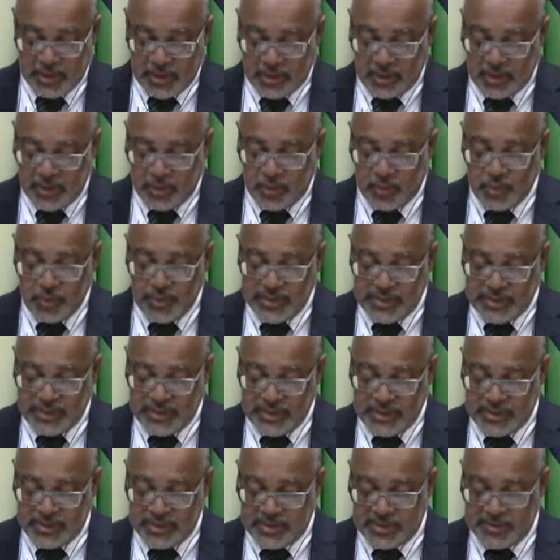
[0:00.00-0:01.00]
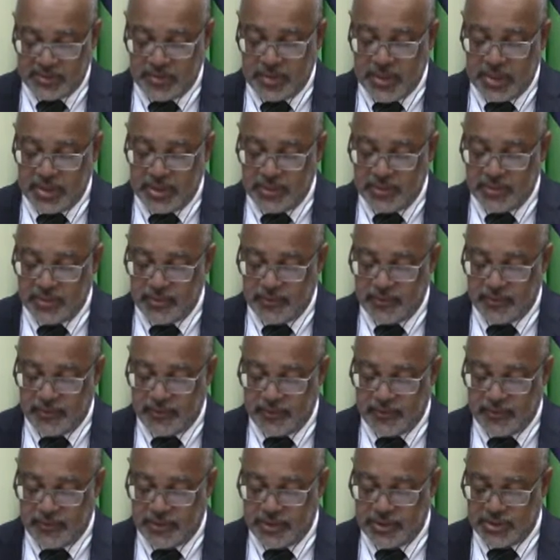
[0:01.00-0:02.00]
The OECS-Spain
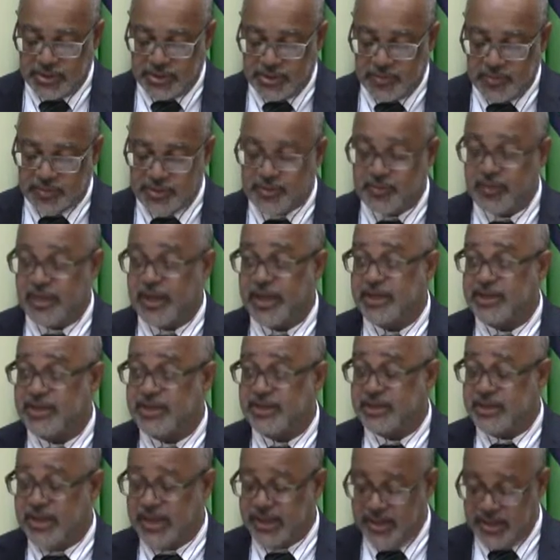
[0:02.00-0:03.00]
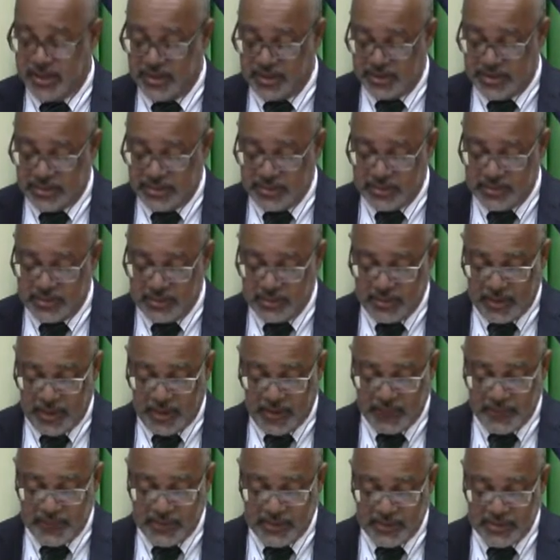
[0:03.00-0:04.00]
friendship spans decades,
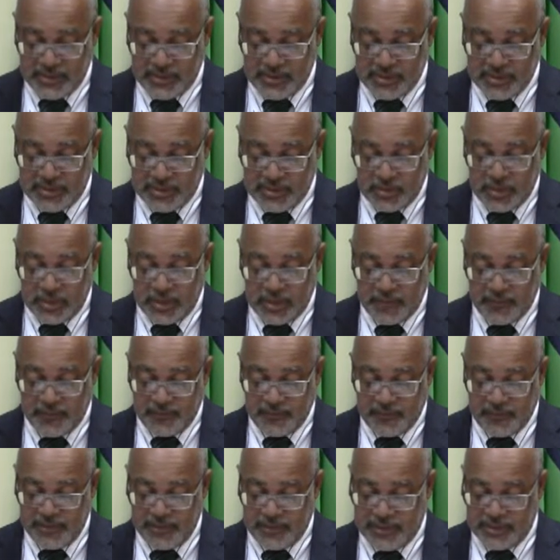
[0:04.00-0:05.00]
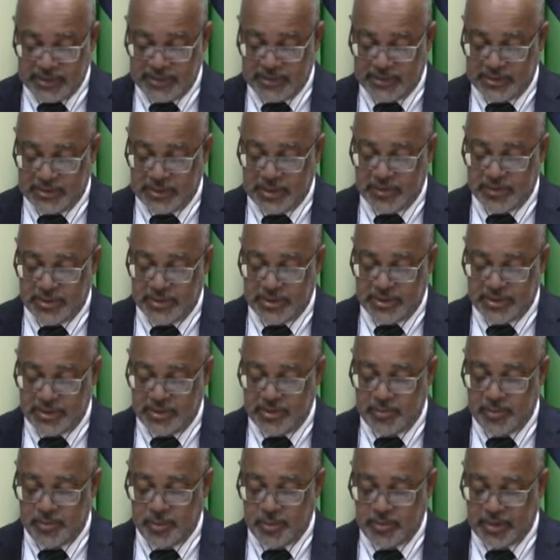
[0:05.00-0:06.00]
ever since Spain first established
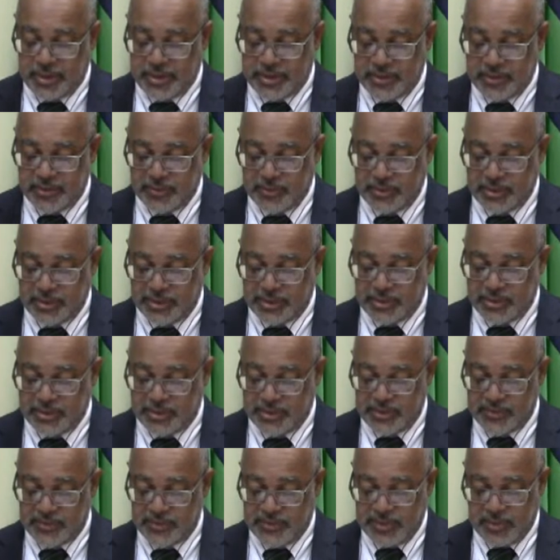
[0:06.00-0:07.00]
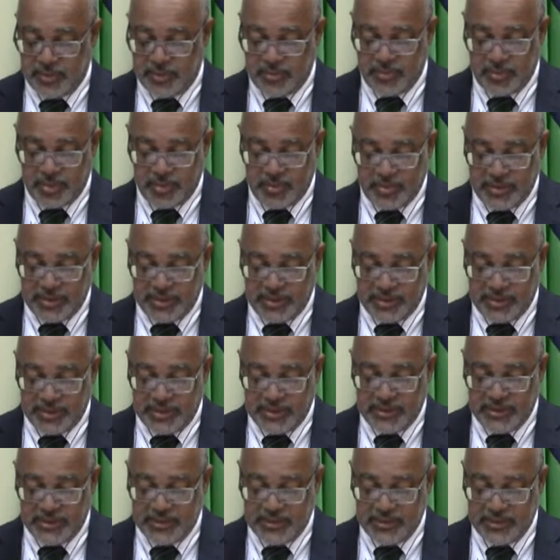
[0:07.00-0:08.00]
diplomatic relations with our member
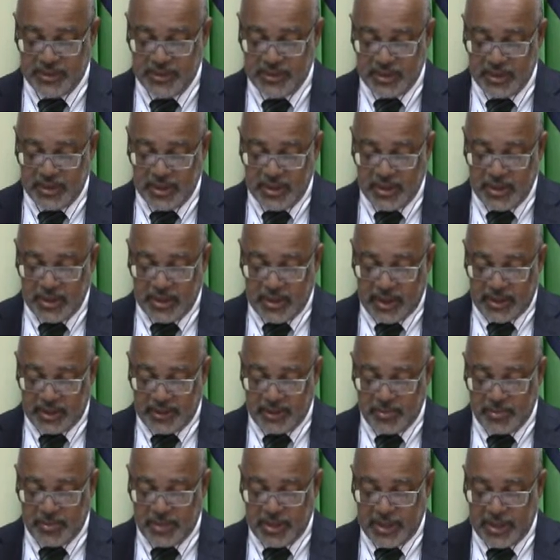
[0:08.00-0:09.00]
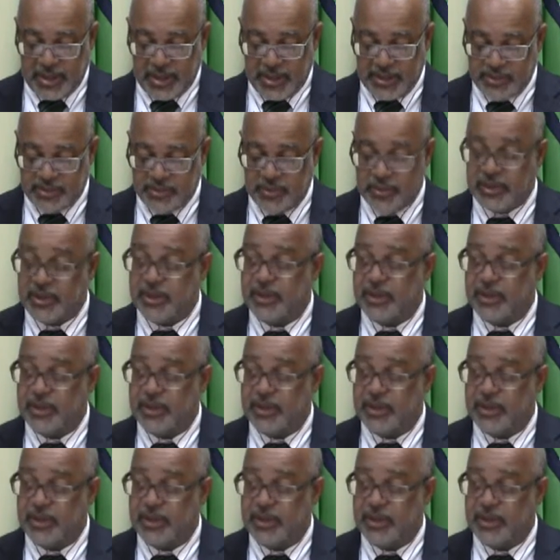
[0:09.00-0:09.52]
states at the bilateral